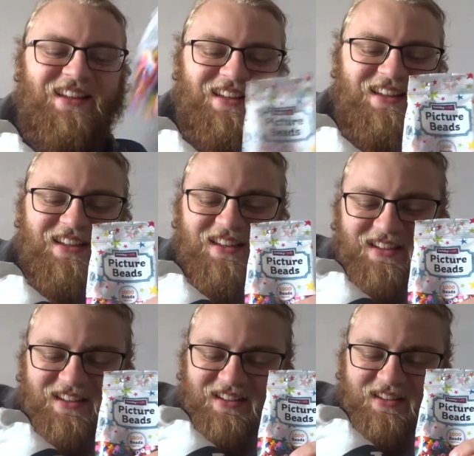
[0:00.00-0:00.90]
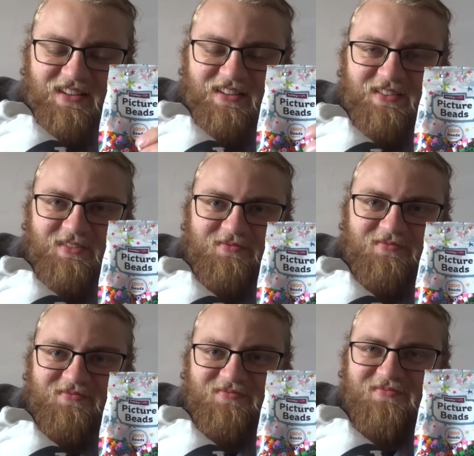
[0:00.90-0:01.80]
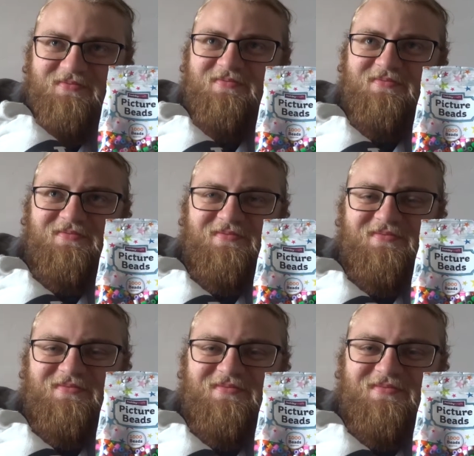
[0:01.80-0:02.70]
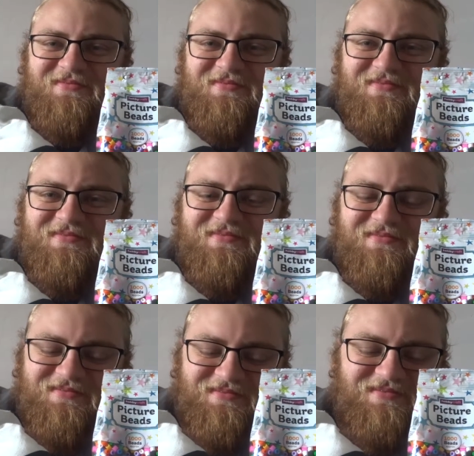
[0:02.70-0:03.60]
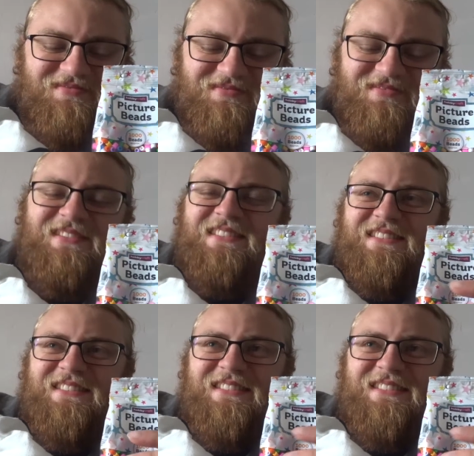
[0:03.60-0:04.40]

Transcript: (no one is talking)